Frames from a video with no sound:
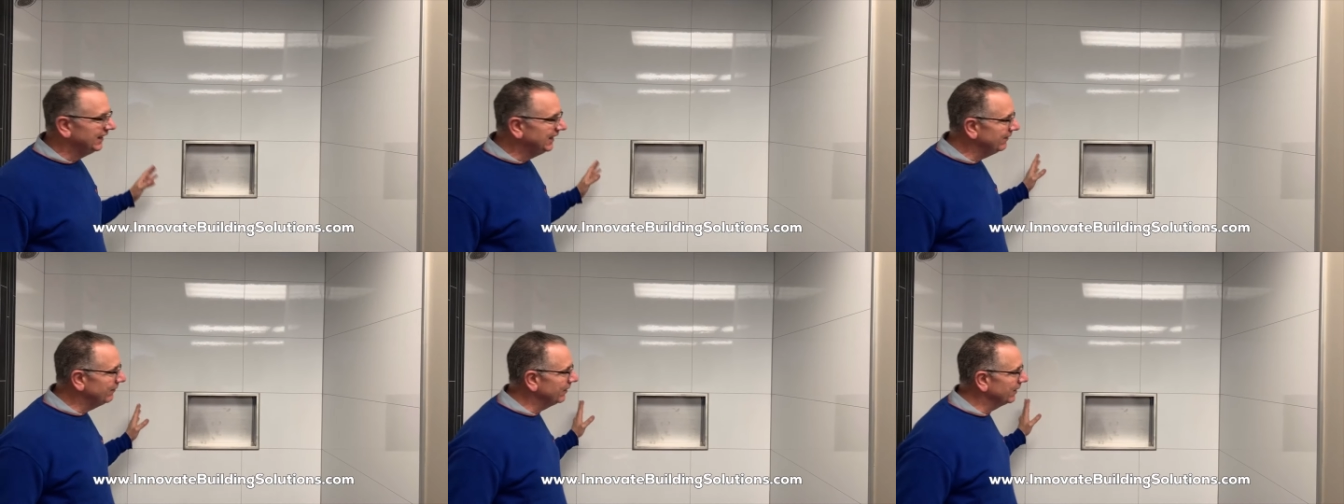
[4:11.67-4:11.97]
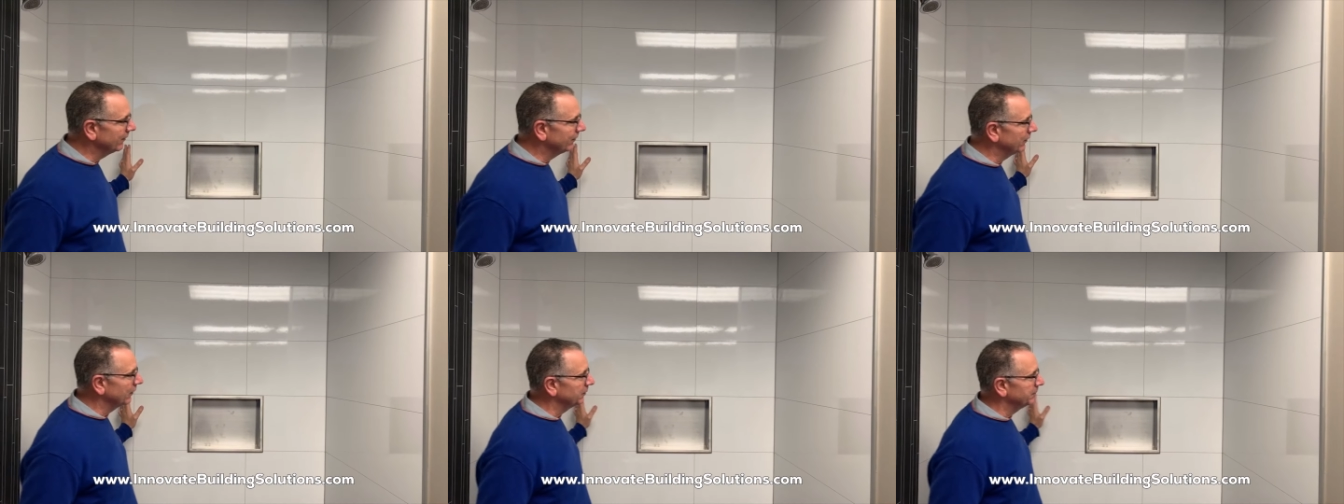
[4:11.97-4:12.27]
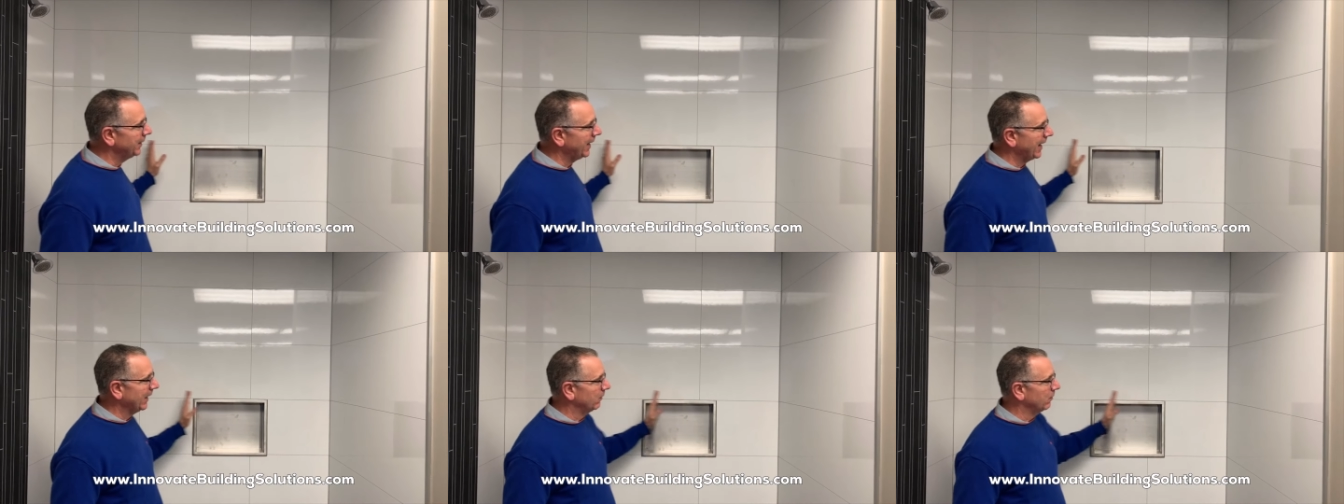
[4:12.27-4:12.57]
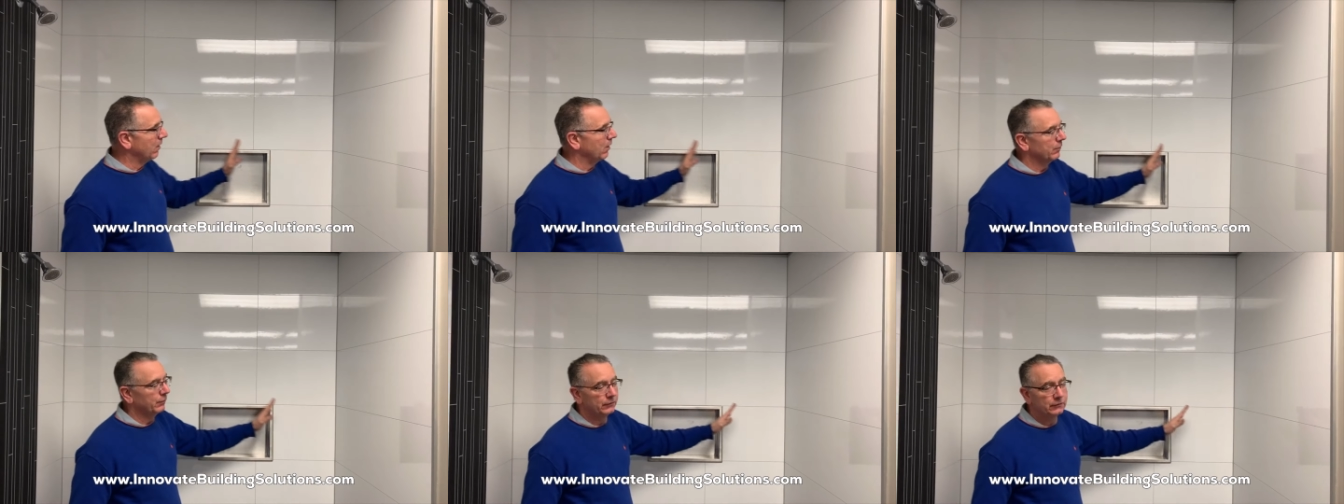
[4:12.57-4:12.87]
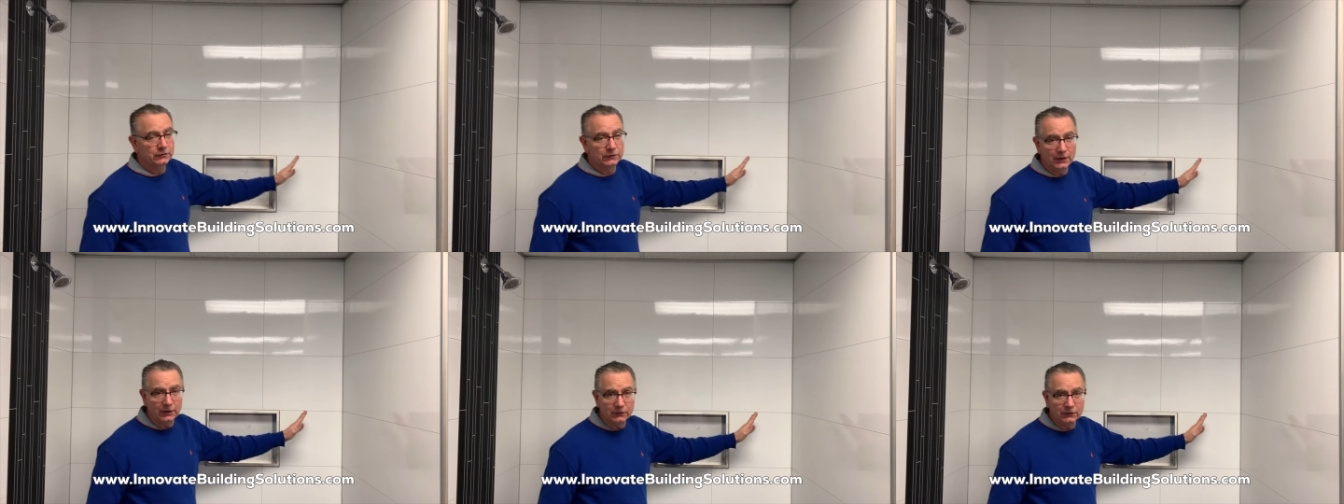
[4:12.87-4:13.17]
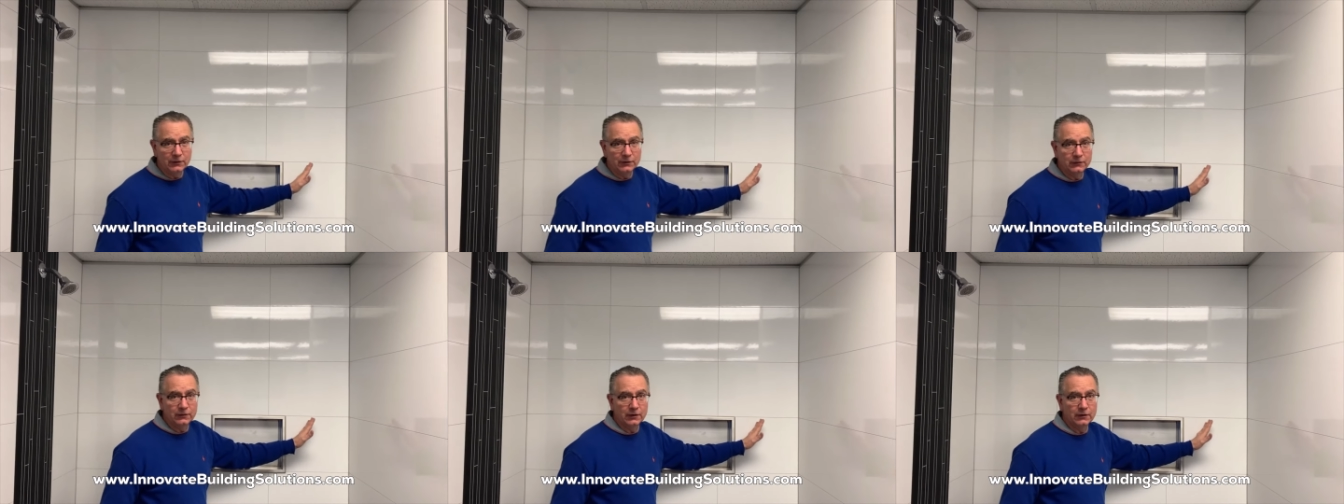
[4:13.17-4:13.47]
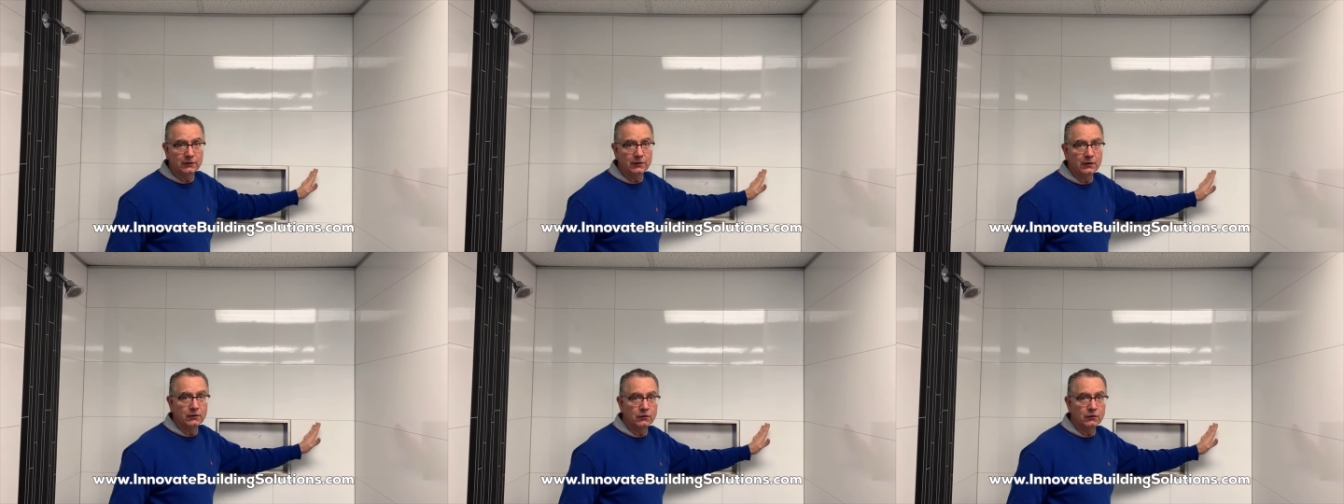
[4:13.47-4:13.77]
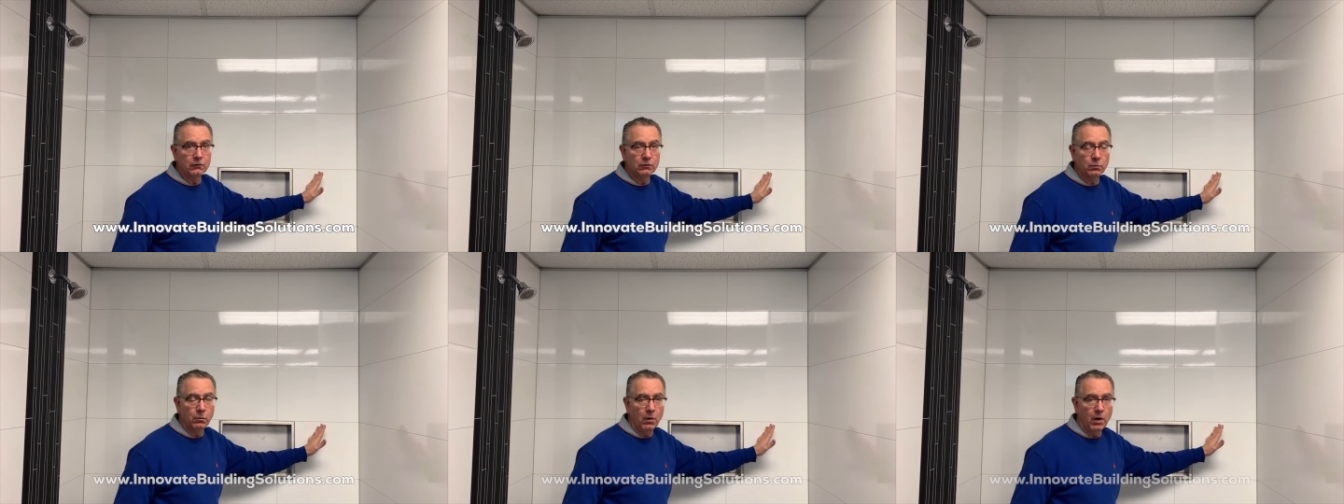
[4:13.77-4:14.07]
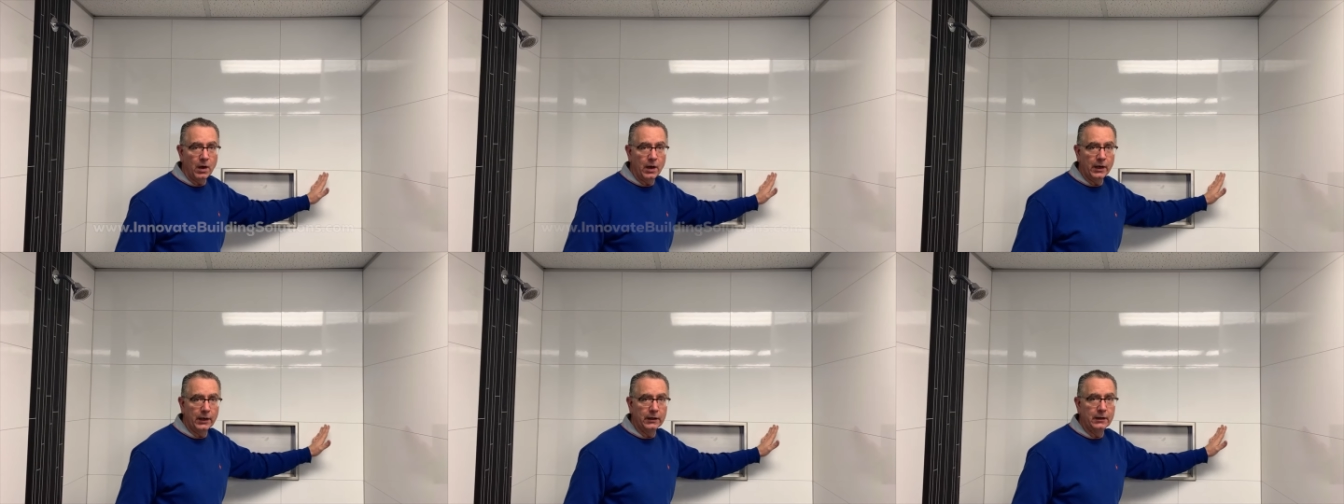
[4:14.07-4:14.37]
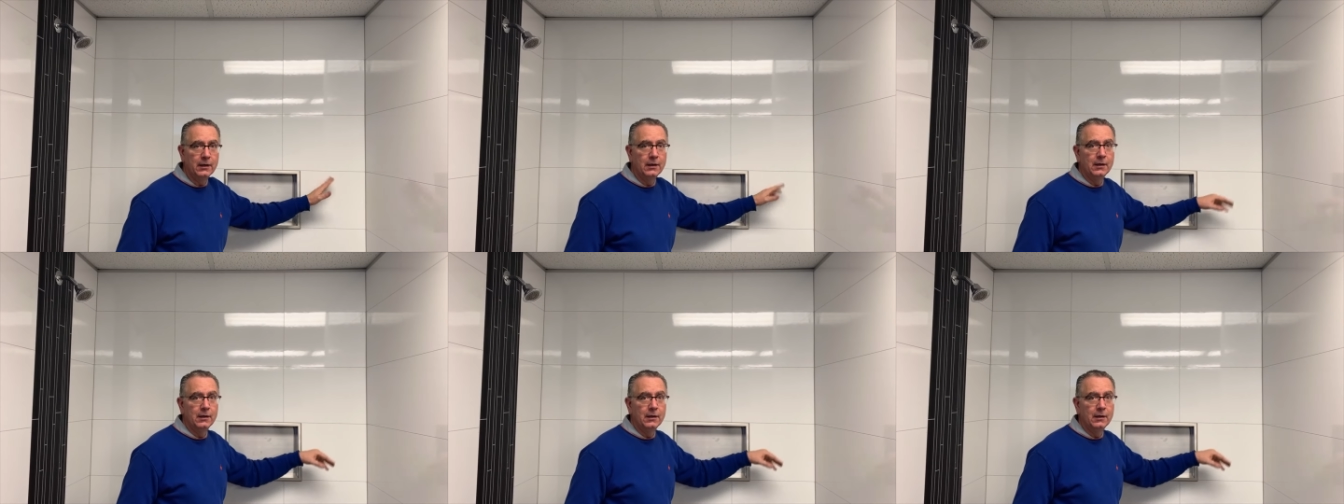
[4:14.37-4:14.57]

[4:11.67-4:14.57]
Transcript: even if this back wall was sixty-six inches wide,